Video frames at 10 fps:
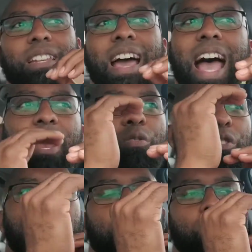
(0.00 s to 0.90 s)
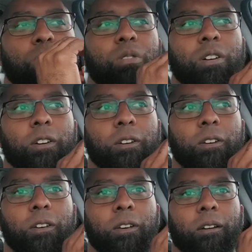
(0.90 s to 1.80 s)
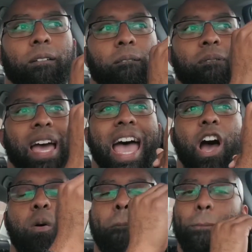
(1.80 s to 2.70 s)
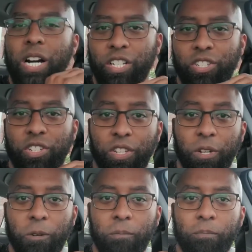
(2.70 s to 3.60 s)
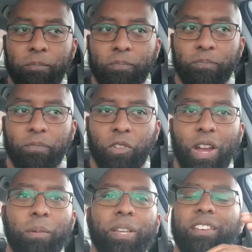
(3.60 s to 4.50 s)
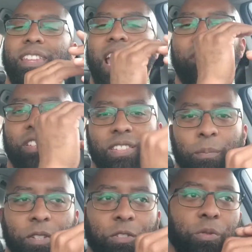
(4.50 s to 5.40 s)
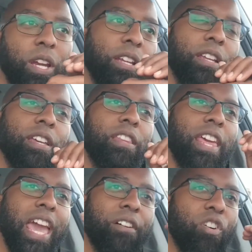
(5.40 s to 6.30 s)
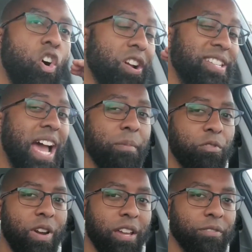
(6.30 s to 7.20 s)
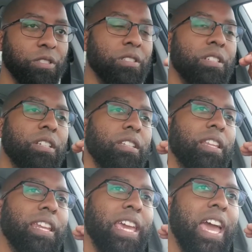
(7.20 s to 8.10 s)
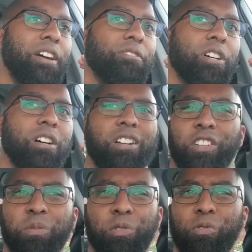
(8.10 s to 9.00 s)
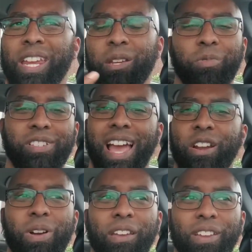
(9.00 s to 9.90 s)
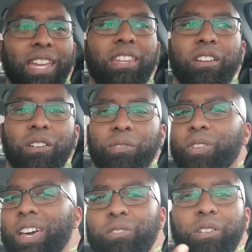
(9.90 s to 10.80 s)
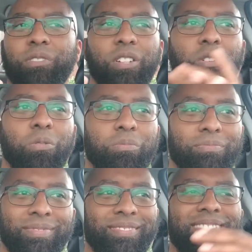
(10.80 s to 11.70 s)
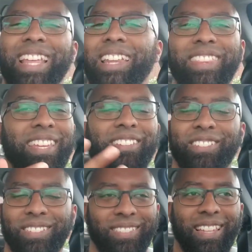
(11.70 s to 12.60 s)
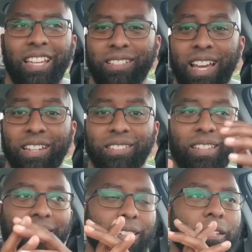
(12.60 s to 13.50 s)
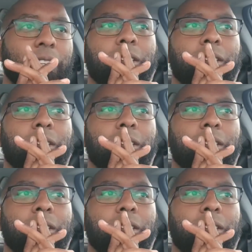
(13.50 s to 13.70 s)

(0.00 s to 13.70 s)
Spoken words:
Now, I don't know how much so, right? Because they have acceptance rate, they have on-time arrival, and they have customer rating, which I don't have any of. So I don't even know. That thing is just like non-existent.